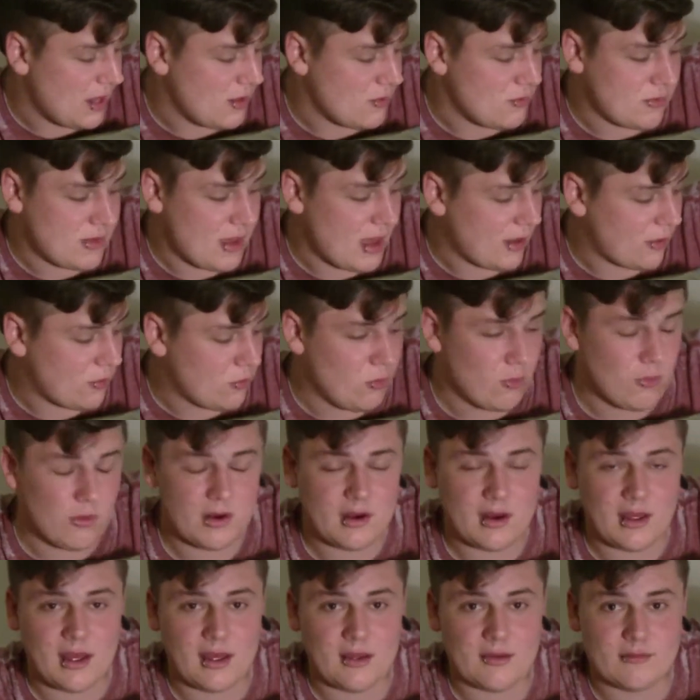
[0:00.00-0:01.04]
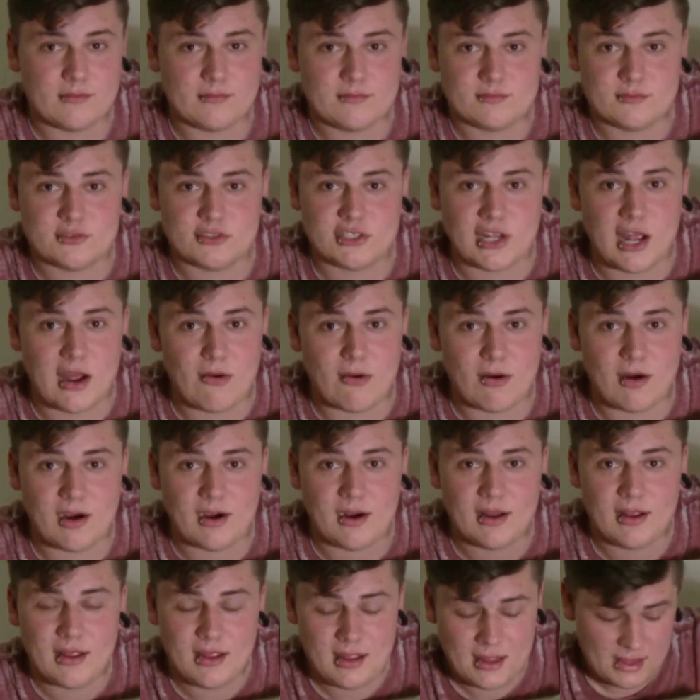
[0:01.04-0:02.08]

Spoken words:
you get caught in a shower,